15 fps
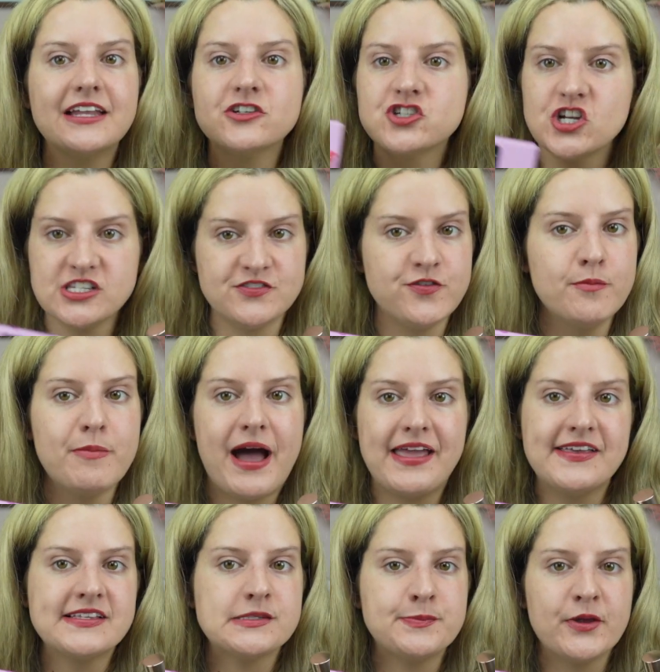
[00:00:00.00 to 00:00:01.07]
Just from
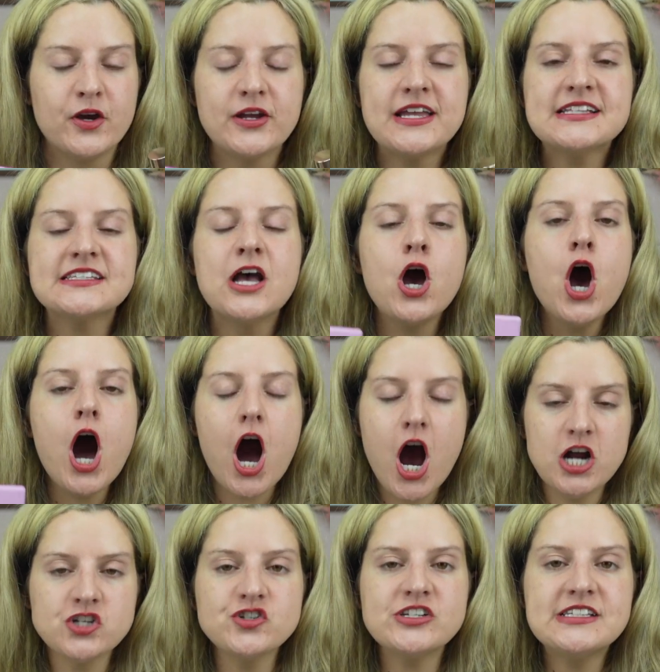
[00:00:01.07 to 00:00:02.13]
my experience,
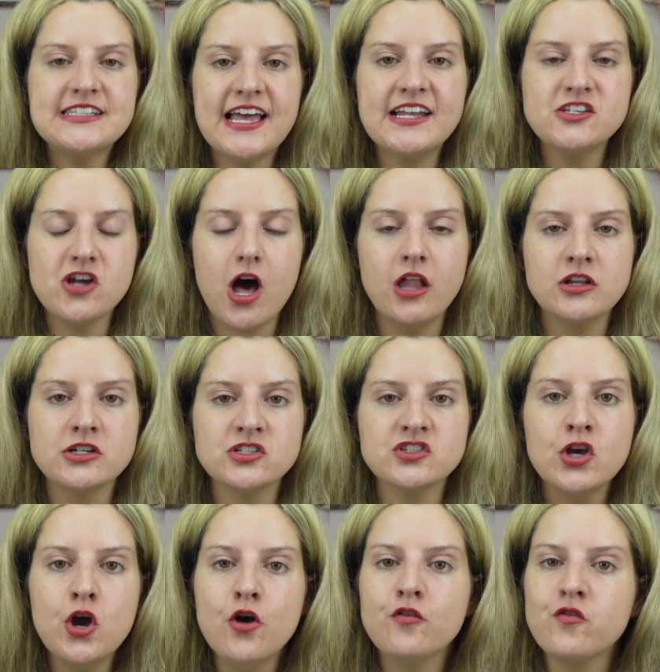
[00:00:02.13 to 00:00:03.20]
$110